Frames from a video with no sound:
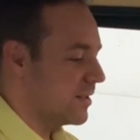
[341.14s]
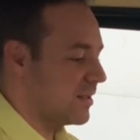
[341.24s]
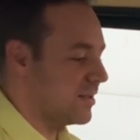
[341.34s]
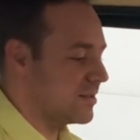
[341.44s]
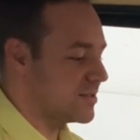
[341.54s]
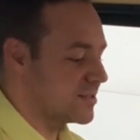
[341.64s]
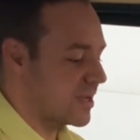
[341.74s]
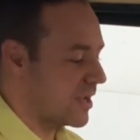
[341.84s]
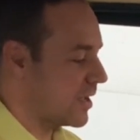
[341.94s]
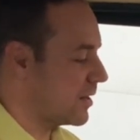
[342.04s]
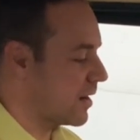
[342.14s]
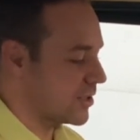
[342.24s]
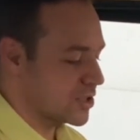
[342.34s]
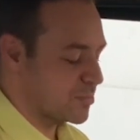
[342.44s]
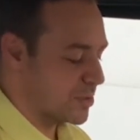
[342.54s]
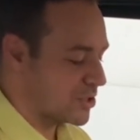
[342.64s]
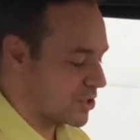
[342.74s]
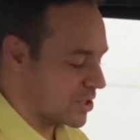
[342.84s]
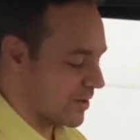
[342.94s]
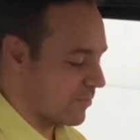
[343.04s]
is not just
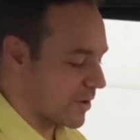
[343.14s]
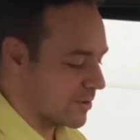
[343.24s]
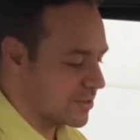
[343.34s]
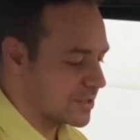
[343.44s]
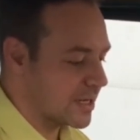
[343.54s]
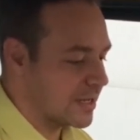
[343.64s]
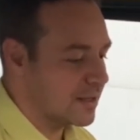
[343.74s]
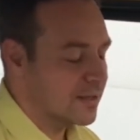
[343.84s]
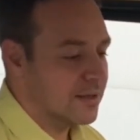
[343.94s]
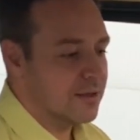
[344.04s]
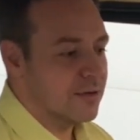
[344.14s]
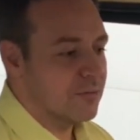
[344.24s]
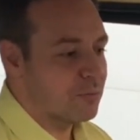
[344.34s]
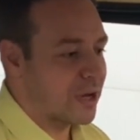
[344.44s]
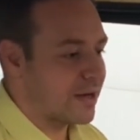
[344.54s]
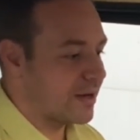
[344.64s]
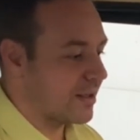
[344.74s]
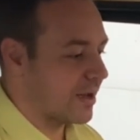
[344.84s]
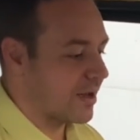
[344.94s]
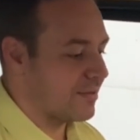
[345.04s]
positioning of where you're sitting, but
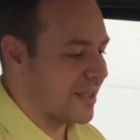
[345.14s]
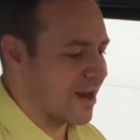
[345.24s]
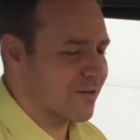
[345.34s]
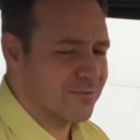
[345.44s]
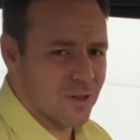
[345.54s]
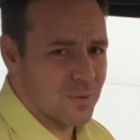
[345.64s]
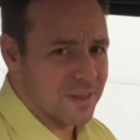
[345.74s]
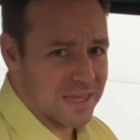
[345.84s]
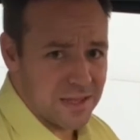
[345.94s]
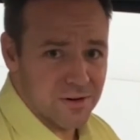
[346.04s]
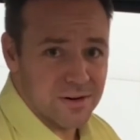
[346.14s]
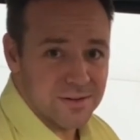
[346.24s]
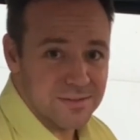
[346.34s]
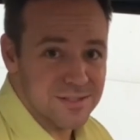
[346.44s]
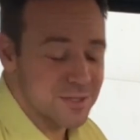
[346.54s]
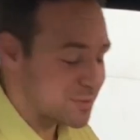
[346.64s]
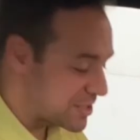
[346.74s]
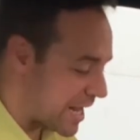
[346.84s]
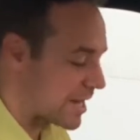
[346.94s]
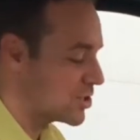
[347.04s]
the airflow on the heater,
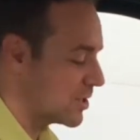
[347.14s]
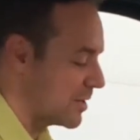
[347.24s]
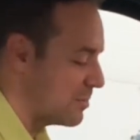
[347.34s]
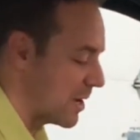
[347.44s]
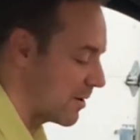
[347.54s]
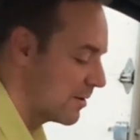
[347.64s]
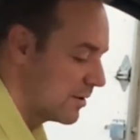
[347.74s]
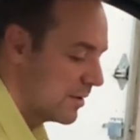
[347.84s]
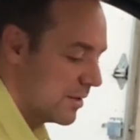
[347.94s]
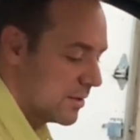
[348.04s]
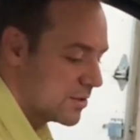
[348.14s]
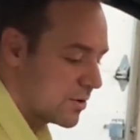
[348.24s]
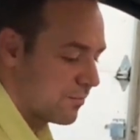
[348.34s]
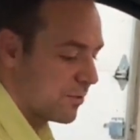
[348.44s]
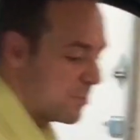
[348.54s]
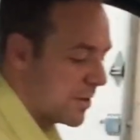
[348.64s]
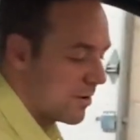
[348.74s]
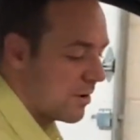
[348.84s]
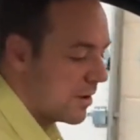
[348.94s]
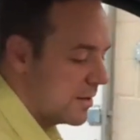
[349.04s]
substantially better. So flipping
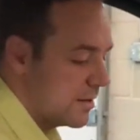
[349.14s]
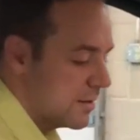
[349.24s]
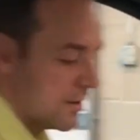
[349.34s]
it on,